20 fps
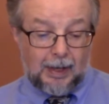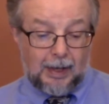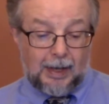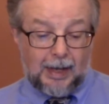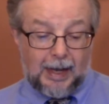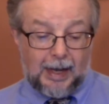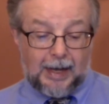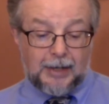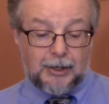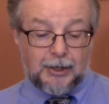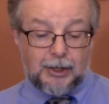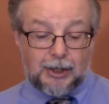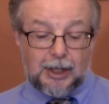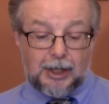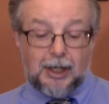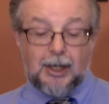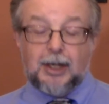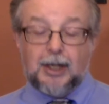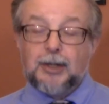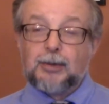And
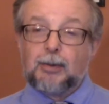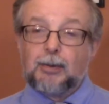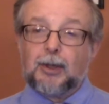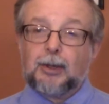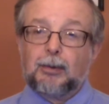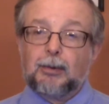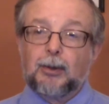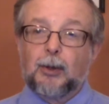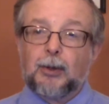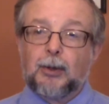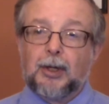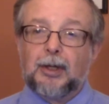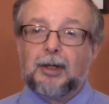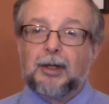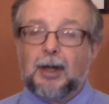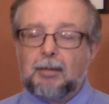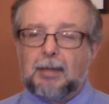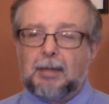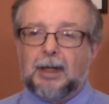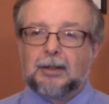she is recruited
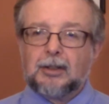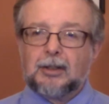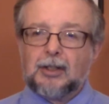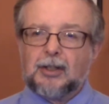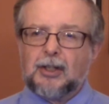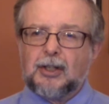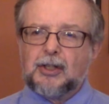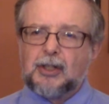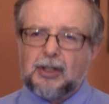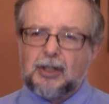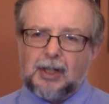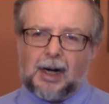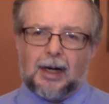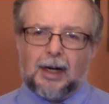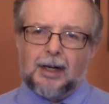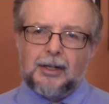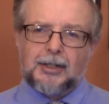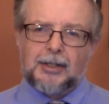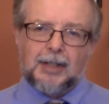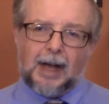amongst the
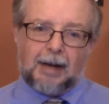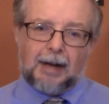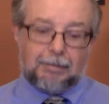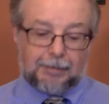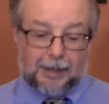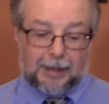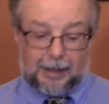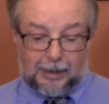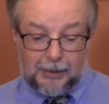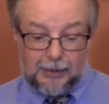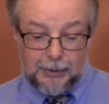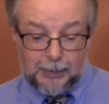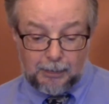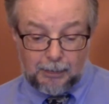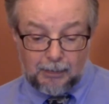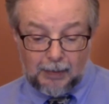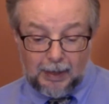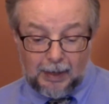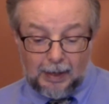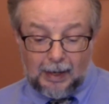Star Sapphires.
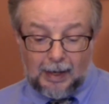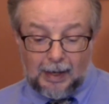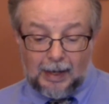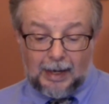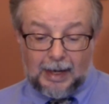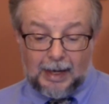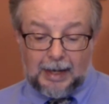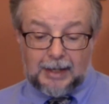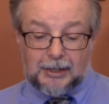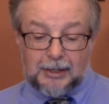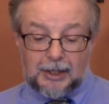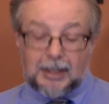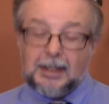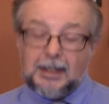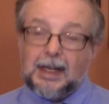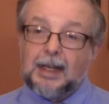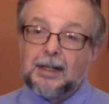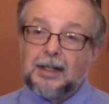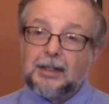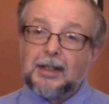And she
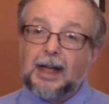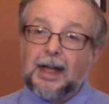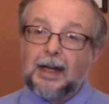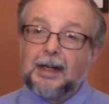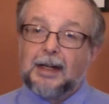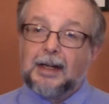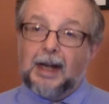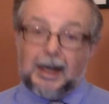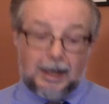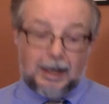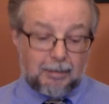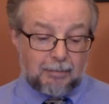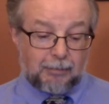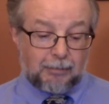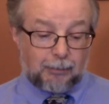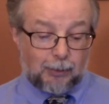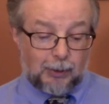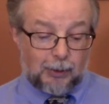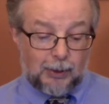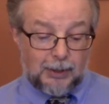takes that name
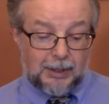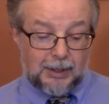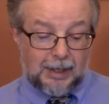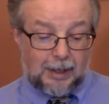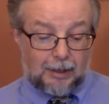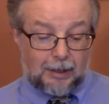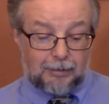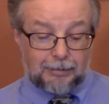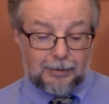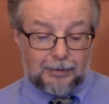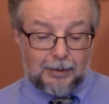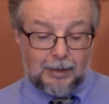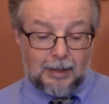for herself.